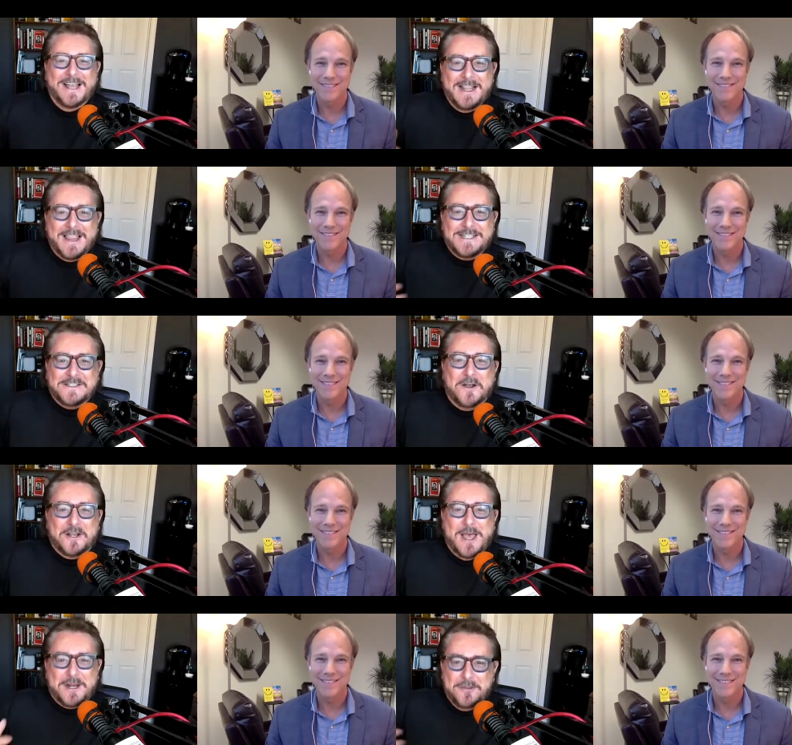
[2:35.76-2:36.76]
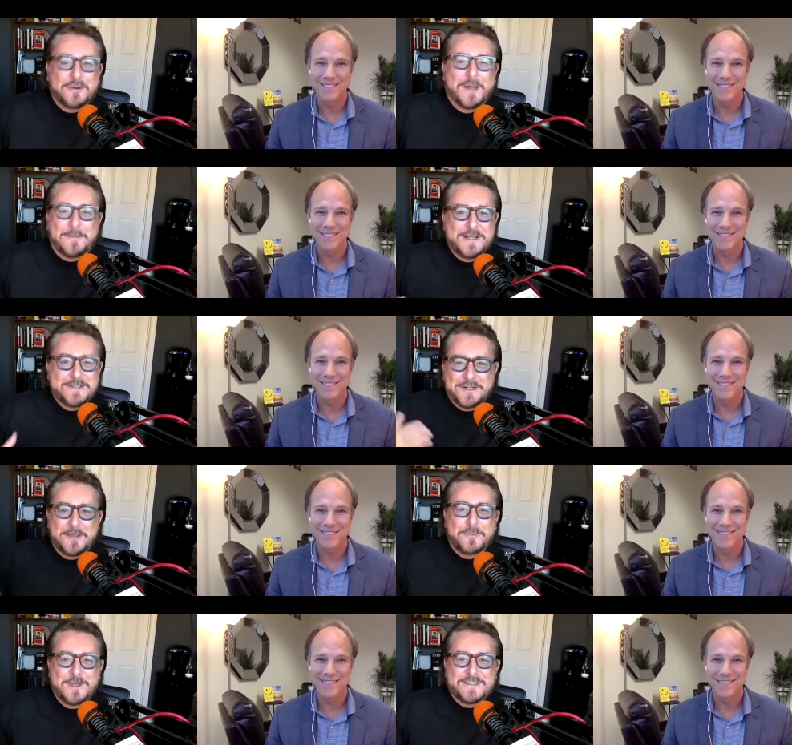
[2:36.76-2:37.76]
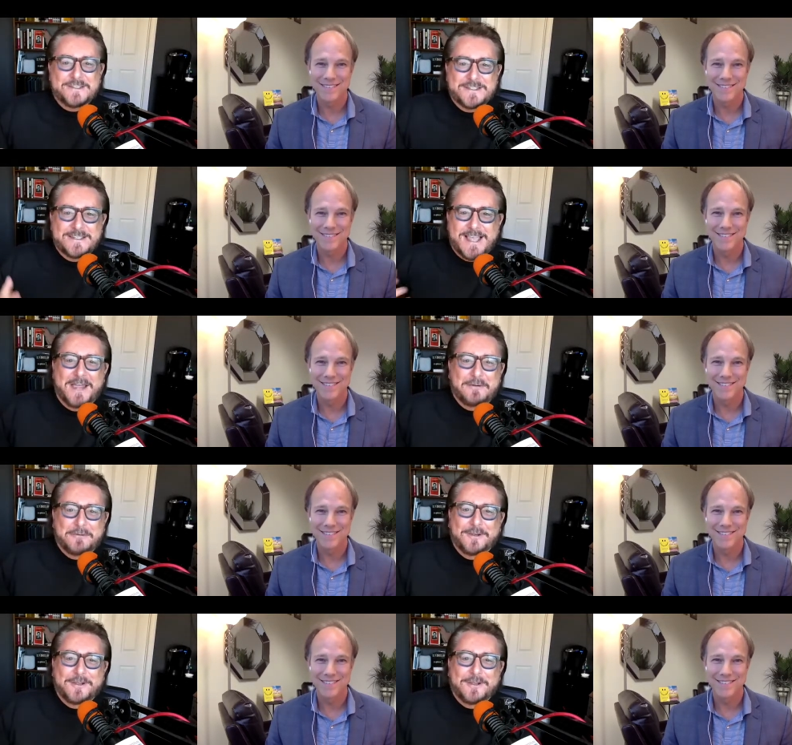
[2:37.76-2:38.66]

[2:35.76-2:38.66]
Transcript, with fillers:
Speaker 1: like talking about other companies and other businesses. I have a really